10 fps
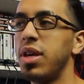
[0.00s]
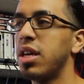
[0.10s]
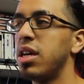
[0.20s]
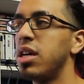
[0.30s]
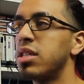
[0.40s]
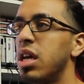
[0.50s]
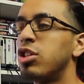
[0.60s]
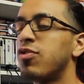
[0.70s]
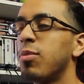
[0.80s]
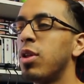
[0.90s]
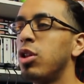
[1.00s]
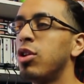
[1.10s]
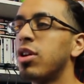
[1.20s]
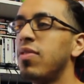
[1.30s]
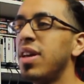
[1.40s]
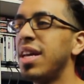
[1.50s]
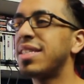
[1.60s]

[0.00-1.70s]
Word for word: because just from the look of it,